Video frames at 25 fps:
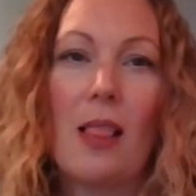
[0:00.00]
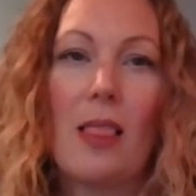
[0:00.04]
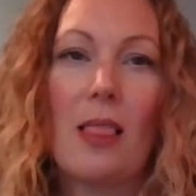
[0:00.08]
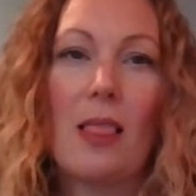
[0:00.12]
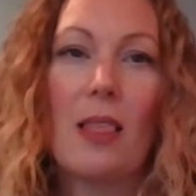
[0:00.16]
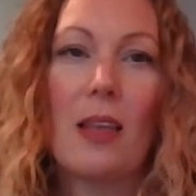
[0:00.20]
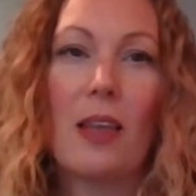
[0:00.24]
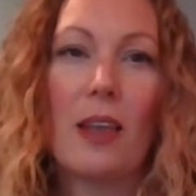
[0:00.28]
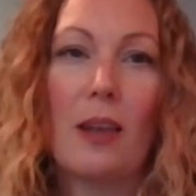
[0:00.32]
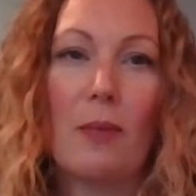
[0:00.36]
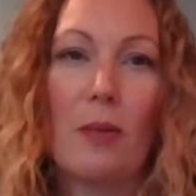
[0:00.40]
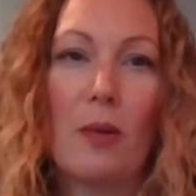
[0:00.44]

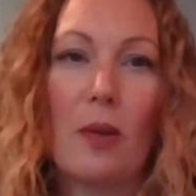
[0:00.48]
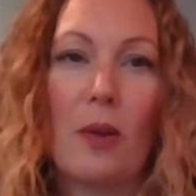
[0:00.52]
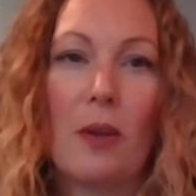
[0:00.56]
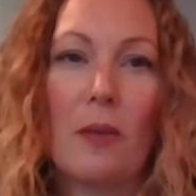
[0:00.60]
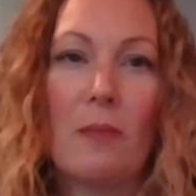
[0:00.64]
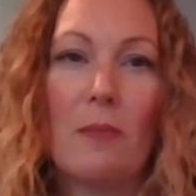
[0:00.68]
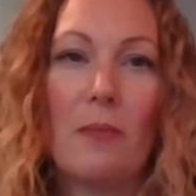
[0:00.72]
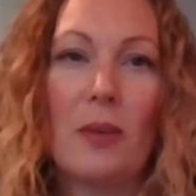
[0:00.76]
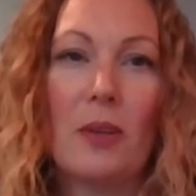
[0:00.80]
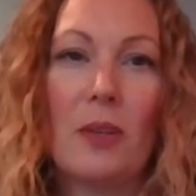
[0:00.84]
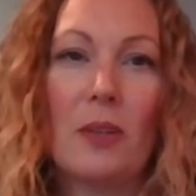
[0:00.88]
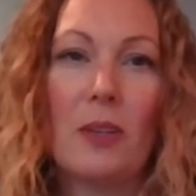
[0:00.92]
Labor
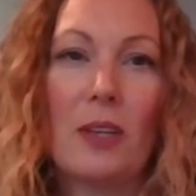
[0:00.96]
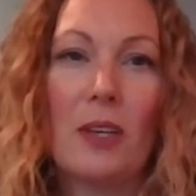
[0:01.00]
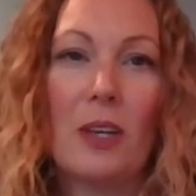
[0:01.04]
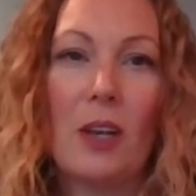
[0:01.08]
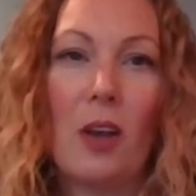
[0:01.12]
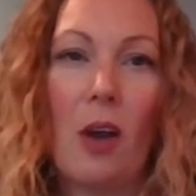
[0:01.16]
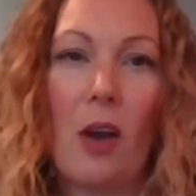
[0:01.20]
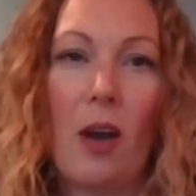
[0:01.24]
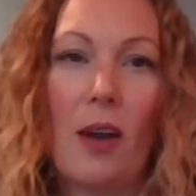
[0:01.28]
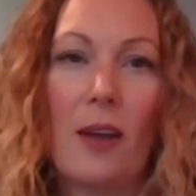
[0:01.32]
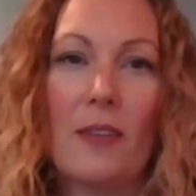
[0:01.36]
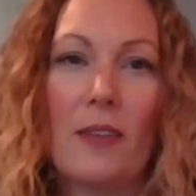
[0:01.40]
and building
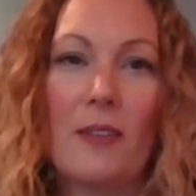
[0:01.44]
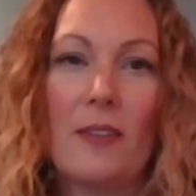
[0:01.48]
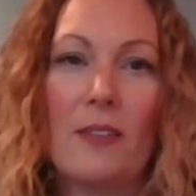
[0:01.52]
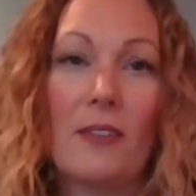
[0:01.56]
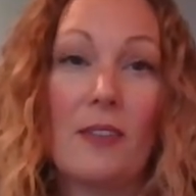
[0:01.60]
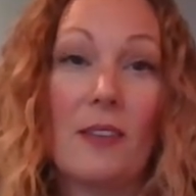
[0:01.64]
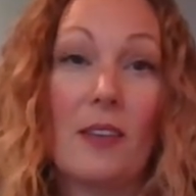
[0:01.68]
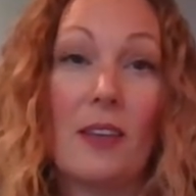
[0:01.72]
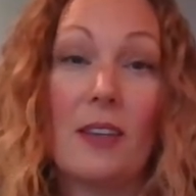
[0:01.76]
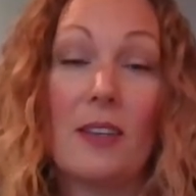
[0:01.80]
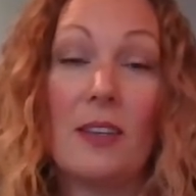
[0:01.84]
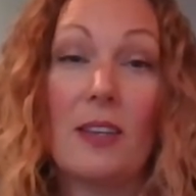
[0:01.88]

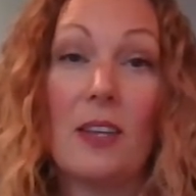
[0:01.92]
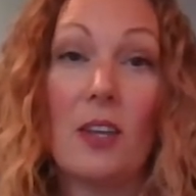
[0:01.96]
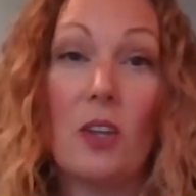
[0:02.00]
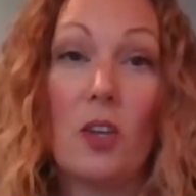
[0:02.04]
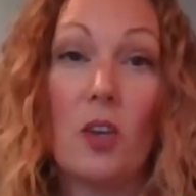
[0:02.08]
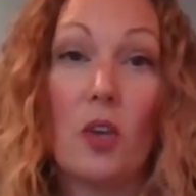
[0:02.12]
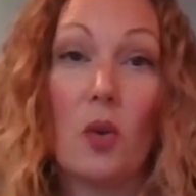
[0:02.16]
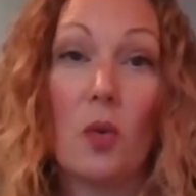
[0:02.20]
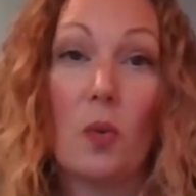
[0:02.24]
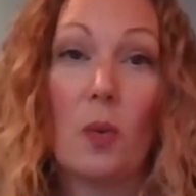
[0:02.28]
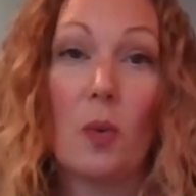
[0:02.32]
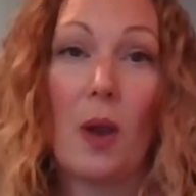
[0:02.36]
costs
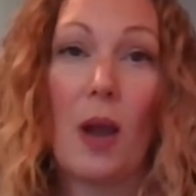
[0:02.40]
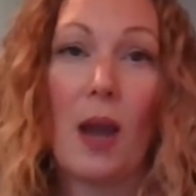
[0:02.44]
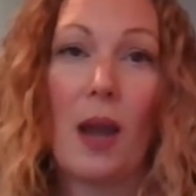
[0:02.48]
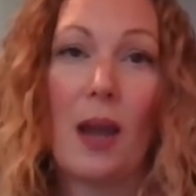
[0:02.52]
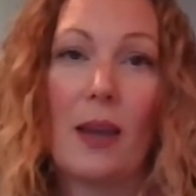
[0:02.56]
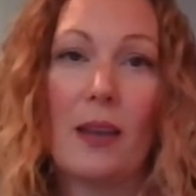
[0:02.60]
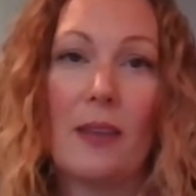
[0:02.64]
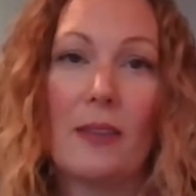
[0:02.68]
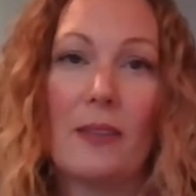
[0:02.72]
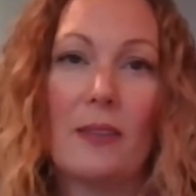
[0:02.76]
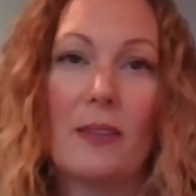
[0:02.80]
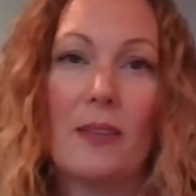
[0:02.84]
continue to
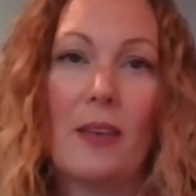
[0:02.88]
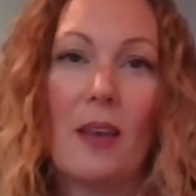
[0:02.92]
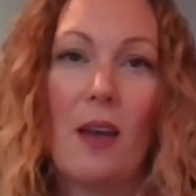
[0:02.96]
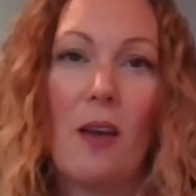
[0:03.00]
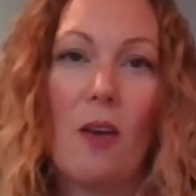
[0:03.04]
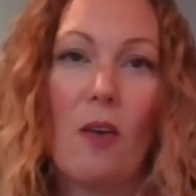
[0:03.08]
rise,